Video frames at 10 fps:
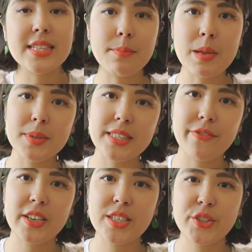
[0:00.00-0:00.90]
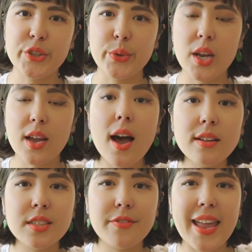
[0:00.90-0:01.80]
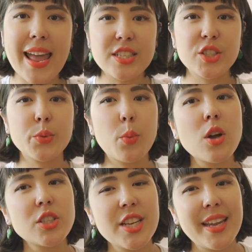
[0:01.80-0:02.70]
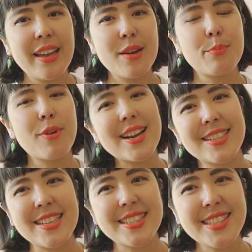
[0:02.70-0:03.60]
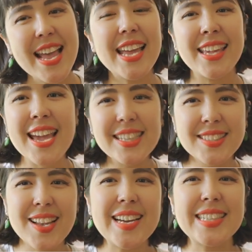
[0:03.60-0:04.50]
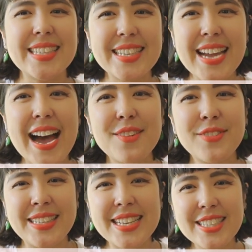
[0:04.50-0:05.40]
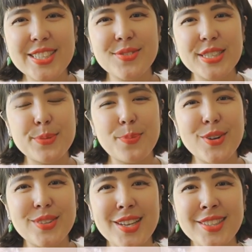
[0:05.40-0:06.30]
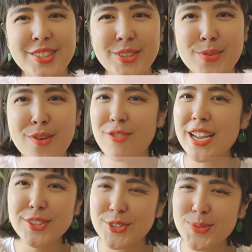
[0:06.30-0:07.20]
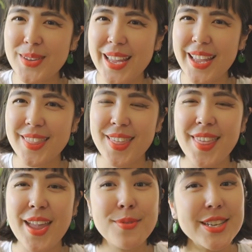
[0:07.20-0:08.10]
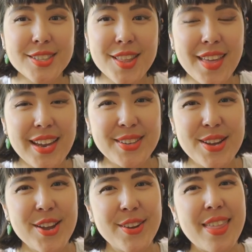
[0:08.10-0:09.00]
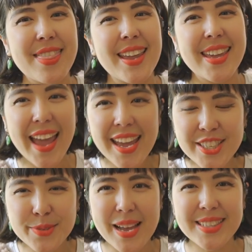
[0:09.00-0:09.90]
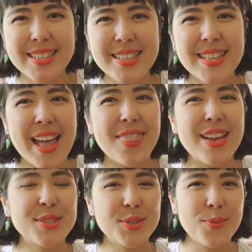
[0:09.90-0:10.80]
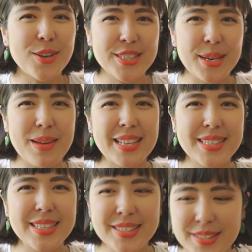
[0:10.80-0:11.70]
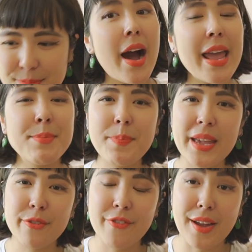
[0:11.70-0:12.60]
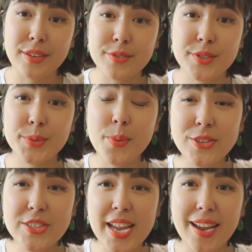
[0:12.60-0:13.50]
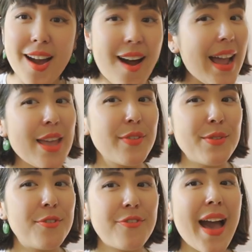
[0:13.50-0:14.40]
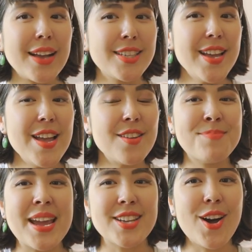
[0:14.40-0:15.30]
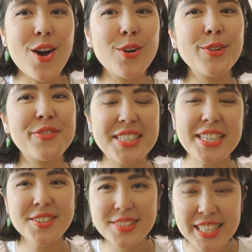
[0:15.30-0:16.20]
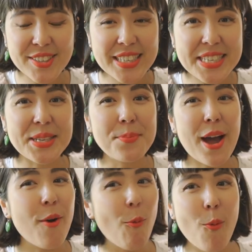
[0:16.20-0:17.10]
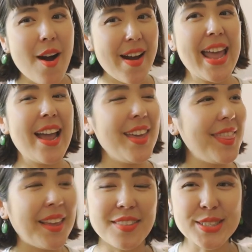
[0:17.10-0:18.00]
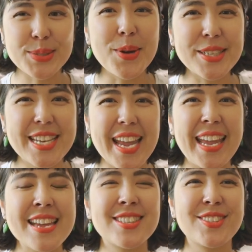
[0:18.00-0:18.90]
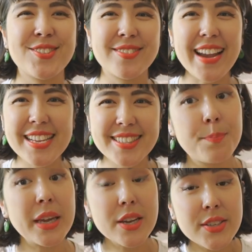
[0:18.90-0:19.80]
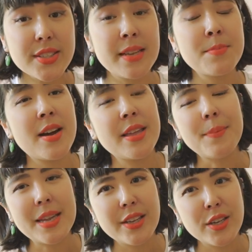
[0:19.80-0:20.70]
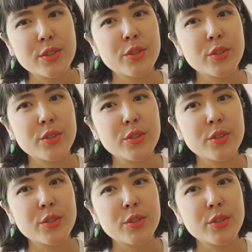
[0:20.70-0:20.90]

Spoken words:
Tip number seven is to cultivate a swatching practice. Yes, I did have knitters respond to reassure me that they wish that they had known that gauge matters and that swatching matters. I am a big fan of swatching. I have in fact made a whole video series about why I think that swatching is great, because in my opinion,